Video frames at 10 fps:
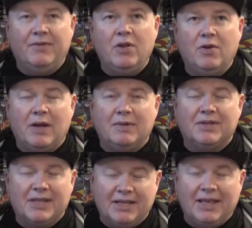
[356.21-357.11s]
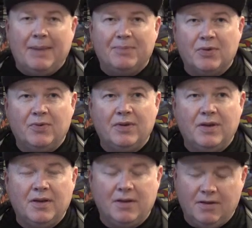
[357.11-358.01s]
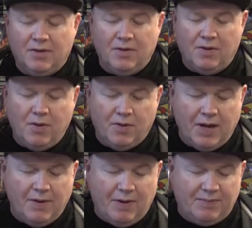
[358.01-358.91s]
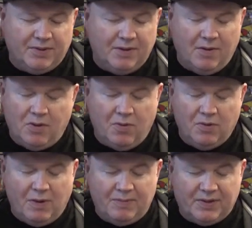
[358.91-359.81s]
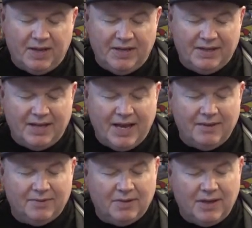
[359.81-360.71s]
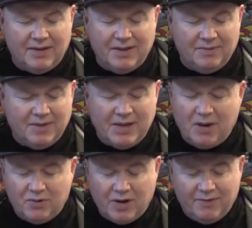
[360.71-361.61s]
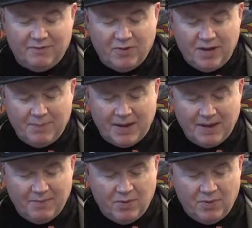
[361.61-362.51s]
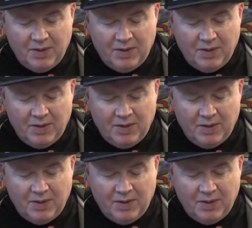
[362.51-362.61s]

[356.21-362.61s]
If you look up Z Labs on the UK on the internet, they don't trade through eBay anymore.